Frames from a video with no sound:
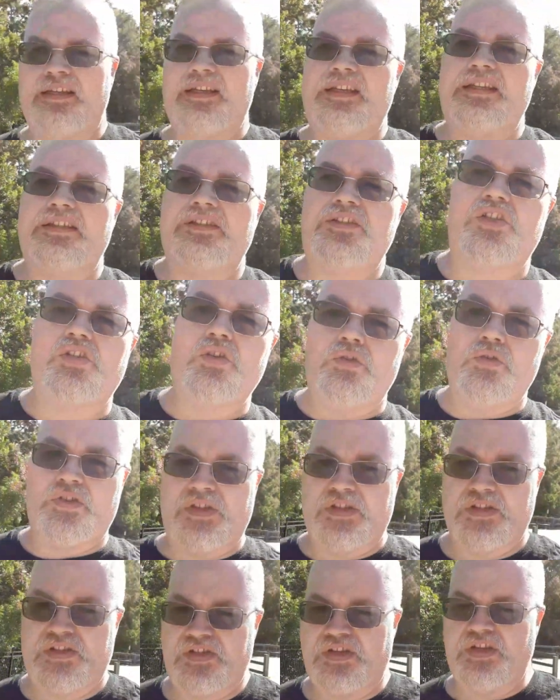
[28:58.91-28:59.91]
He chews
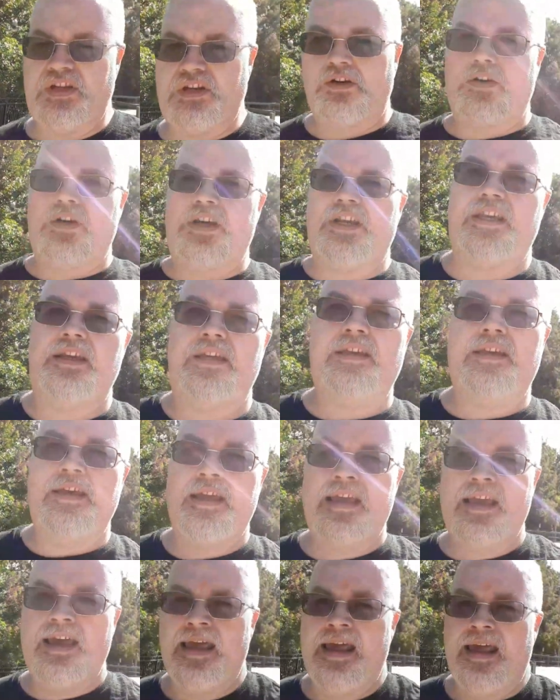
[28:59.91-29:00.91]
the scenery
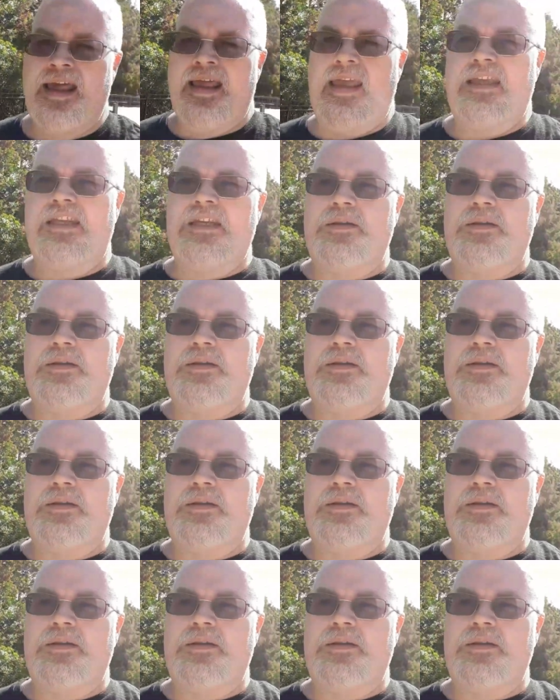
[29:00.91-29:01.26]
and